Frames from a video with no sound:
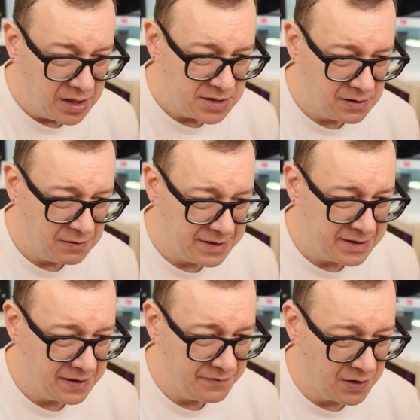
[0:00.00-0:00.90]
So
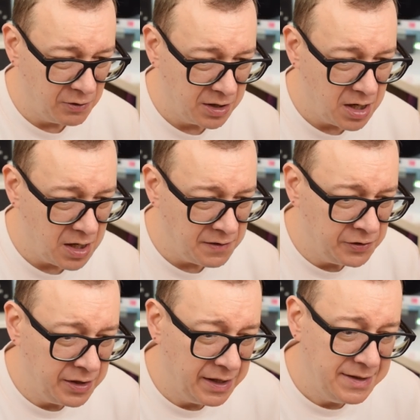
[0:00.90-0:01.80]
let's have our
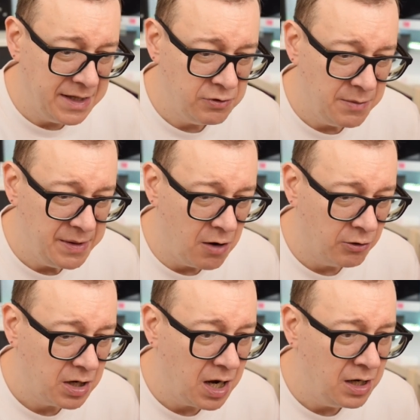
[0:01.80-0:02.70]
cover, and that will be
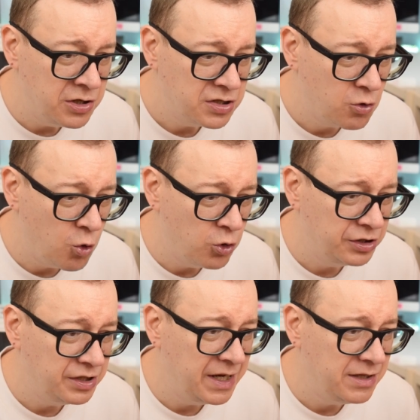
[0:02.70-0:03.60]
our colors
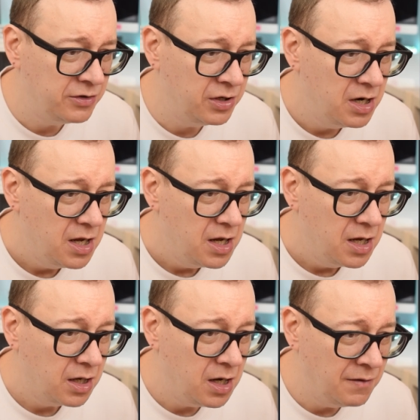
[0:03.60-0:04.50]
coordinator
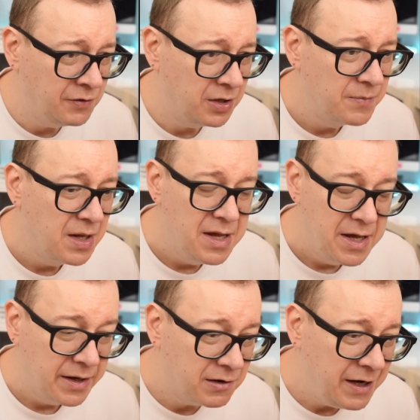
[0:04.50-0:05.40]
cover.
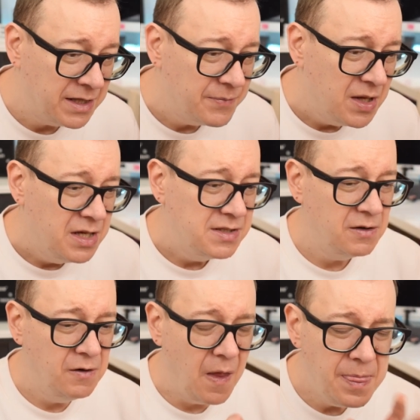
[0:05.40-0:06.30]
Great.
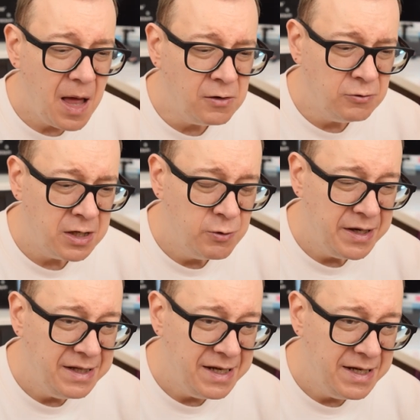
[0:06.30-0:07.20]
So now what
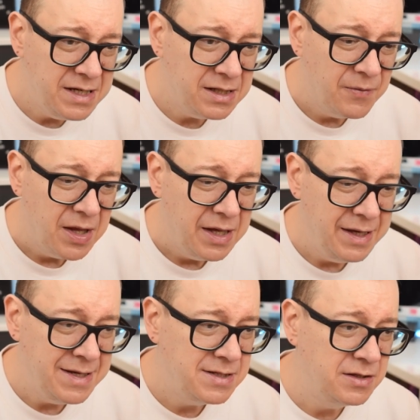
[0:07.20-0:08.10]
we need
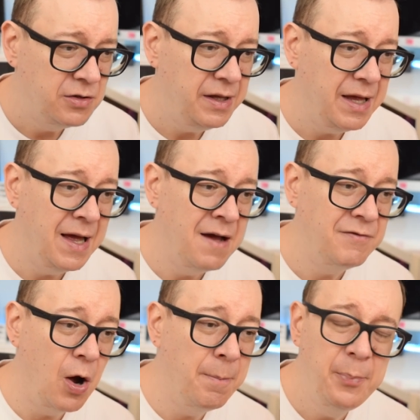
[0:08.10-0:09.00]
is to have
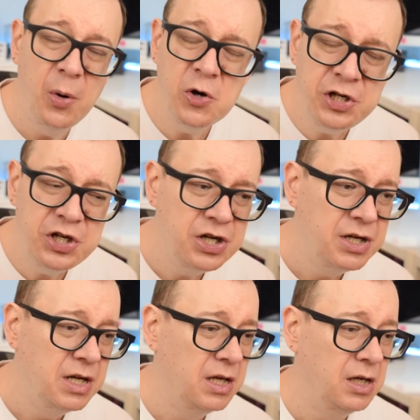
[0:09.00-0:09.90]
a push,
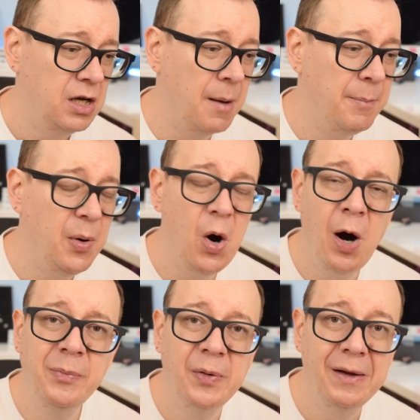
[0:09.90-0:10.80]
a
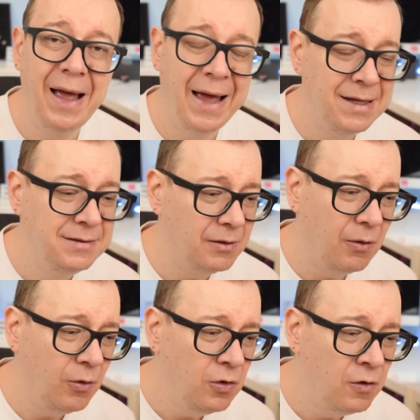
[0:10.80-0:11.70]
pop, and
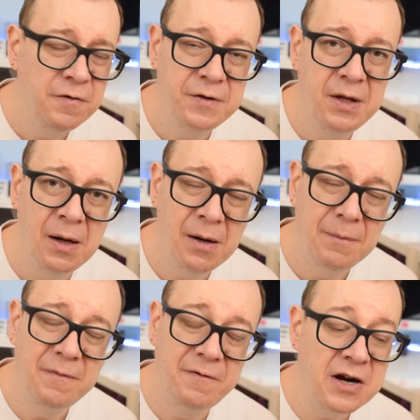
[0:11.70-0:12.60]
all of the
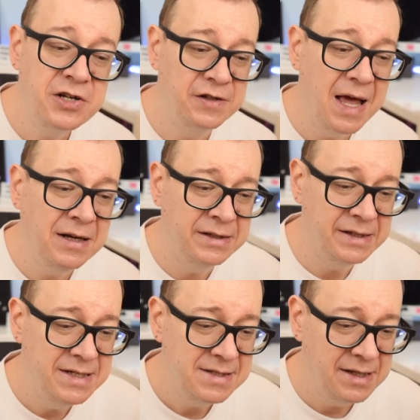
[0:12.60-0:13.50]

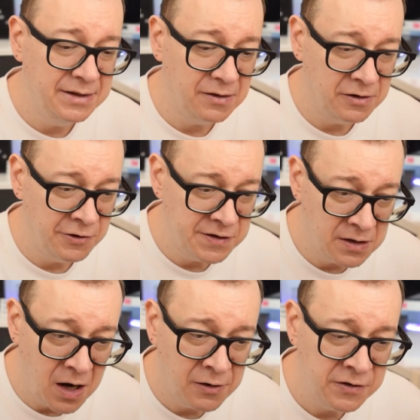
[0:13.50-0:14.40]
functionalities that are,
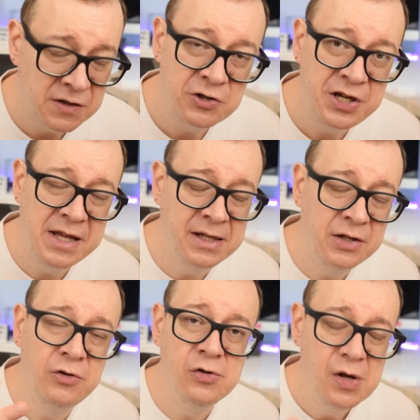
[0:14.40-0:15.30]
are associated
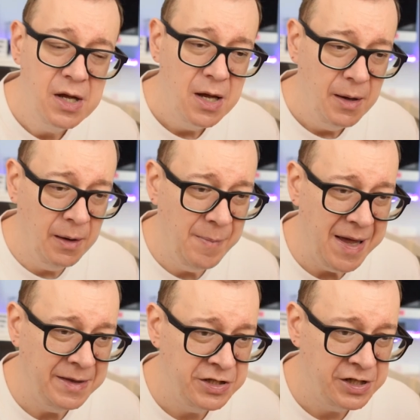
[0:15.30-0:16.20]
to uh,
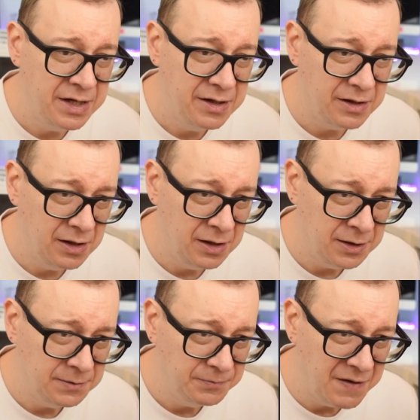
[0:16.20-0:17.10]
managing
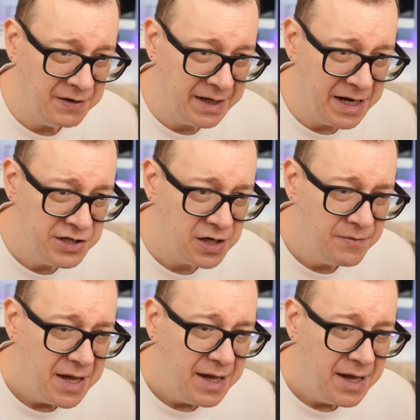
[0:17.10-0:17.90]
uh, navigation.